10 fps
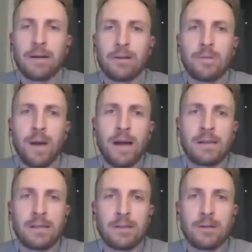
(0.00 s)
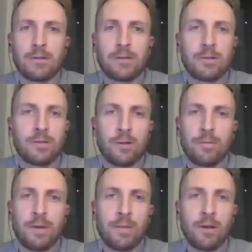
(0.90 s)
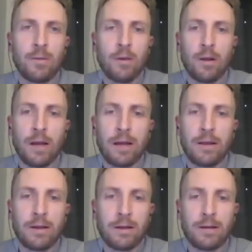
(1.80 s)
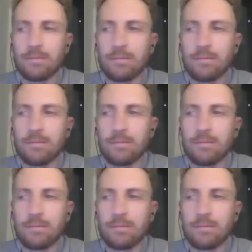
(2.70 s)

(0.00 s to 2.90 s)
there's biases. There's certain people are more likely to,